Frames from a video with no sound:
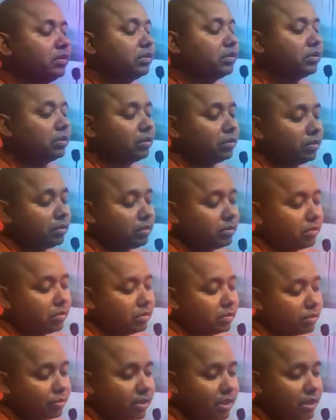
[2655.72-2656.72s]
So
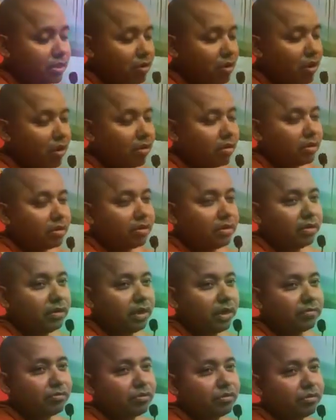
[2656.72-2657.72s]
today talk
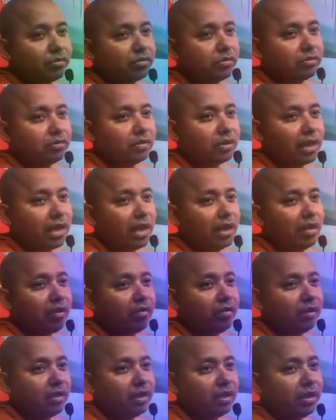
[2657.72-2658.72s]
up to
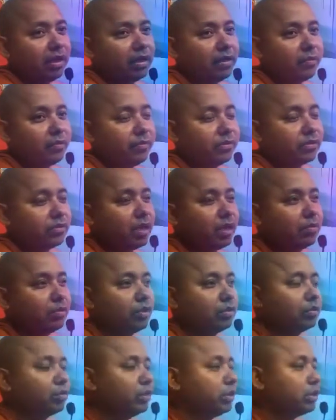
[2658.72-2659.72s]
now here. So I'm
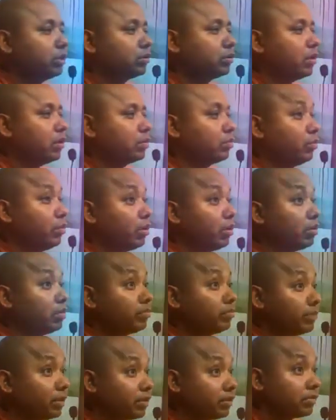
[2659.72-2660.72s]
not going to talk more
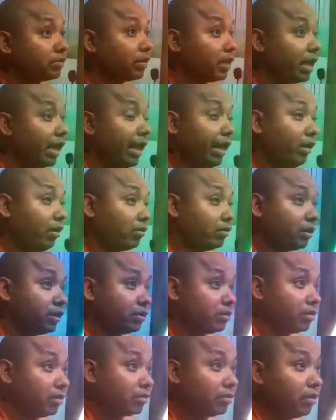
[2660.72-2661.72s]
because I already
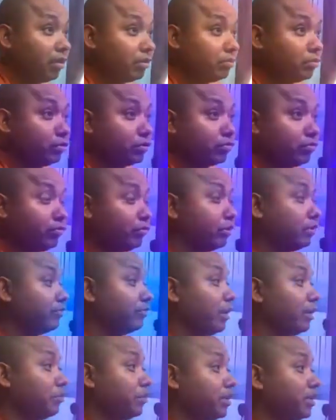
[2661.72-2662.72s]
talked almost
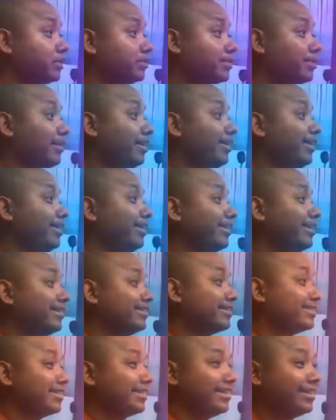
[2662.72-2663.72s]
45 minutes. You
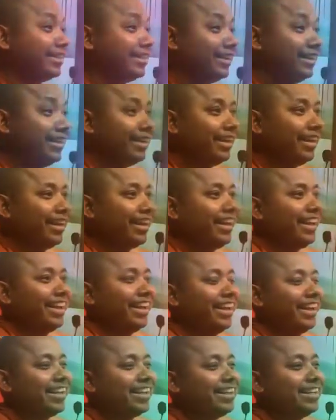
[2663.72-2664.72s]
see?
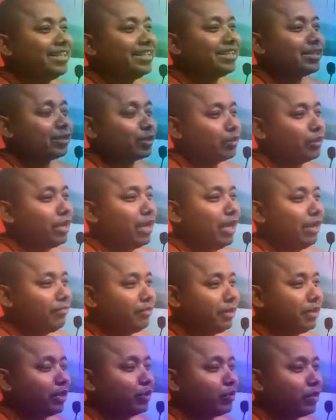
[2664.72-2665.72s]
So do you have
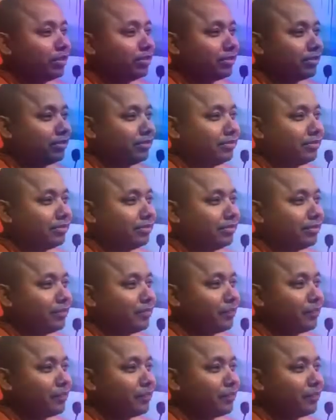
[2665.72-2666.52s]
any questions?